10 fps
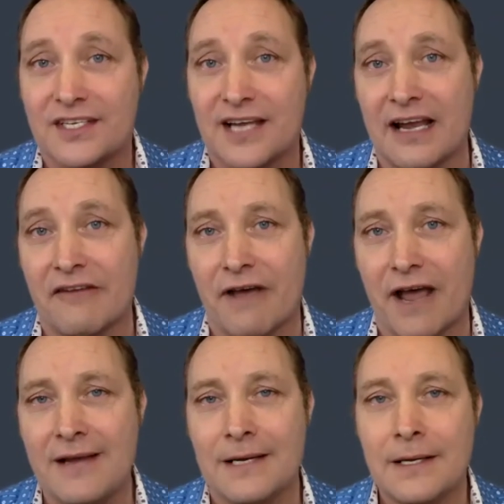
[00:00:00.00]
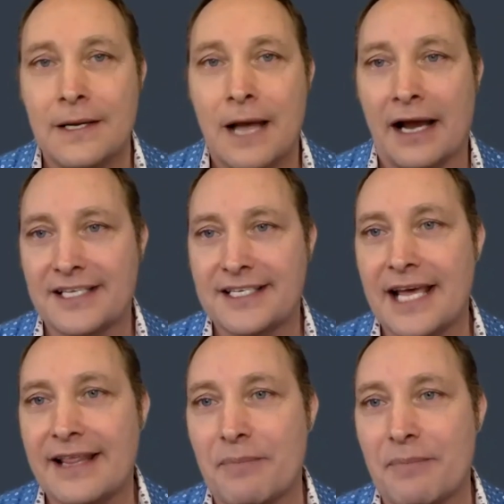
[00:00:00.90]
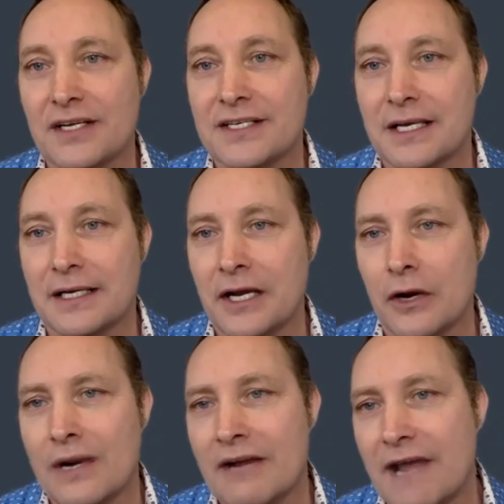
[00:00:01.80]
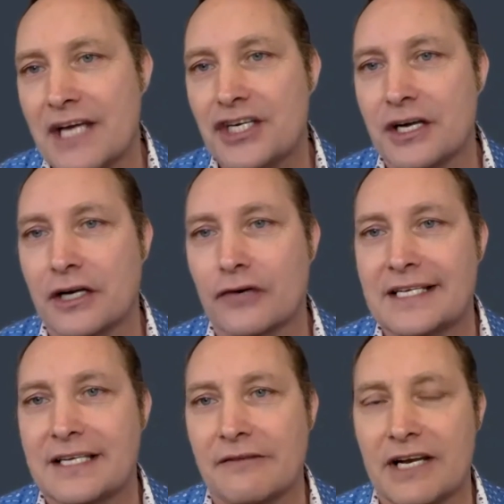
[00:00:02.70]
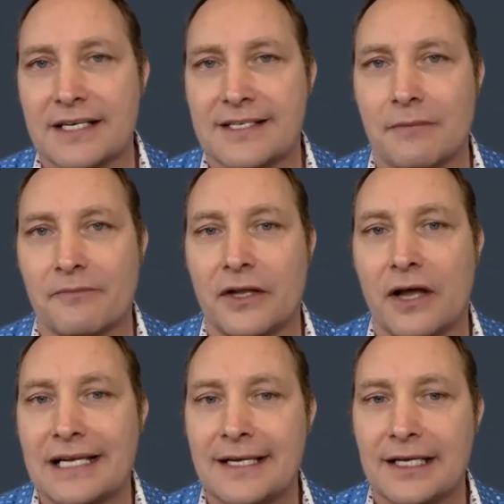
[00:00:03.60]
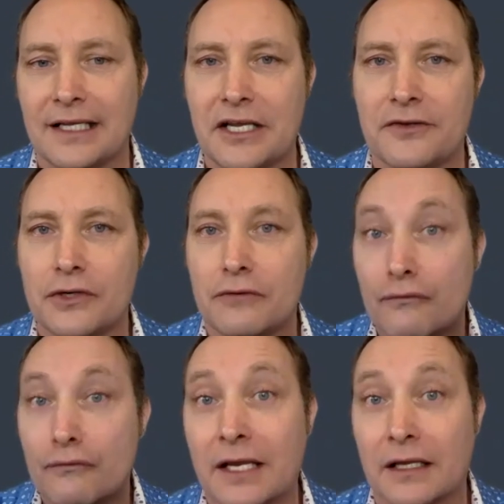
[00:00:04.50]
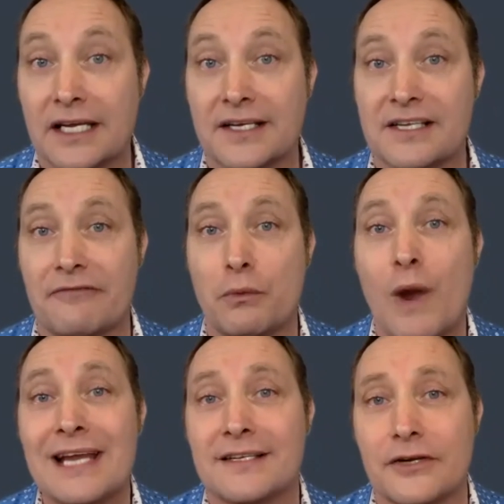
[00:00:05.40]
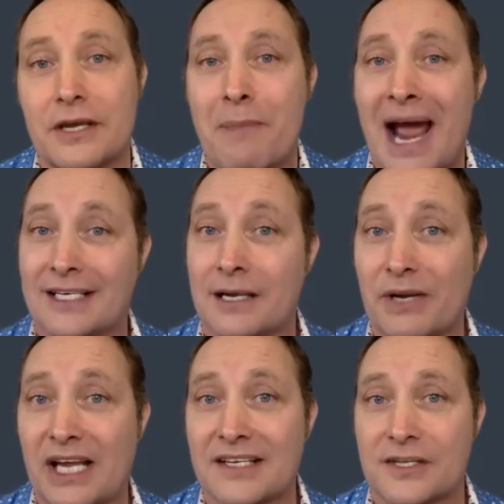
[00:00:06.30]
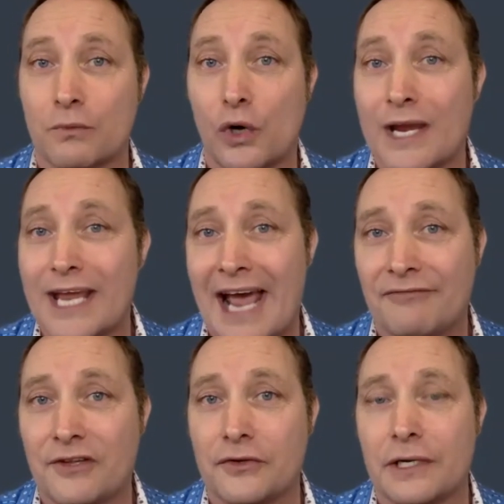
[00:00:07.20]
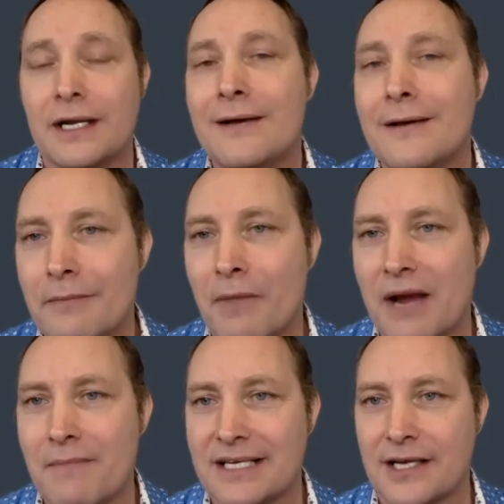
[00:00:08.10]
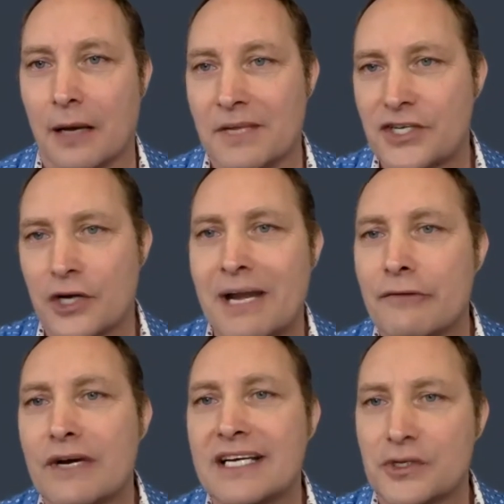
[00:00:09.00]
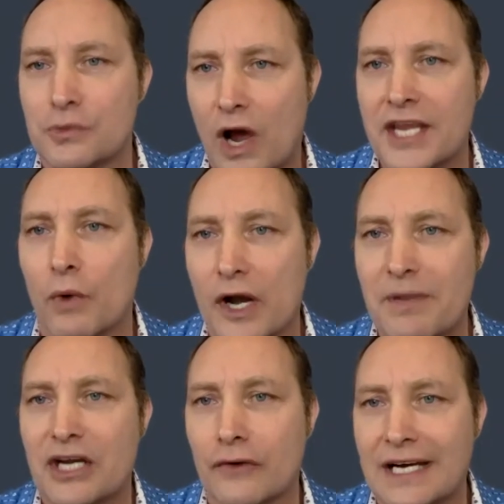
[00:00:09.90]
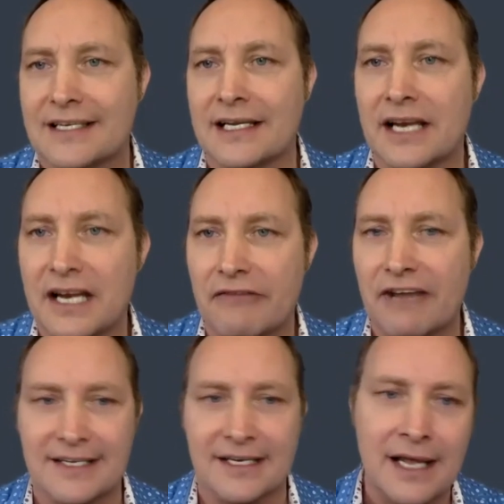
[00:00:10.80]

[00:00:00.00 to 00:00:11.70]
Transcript: to innovate. And I say that because, you know, innovation and creativity is something ideally you do regularly. Because if you wait until you're backed up against the wall where you have to do it, you might mess up. There's so many reasons why you want to be creating and innovating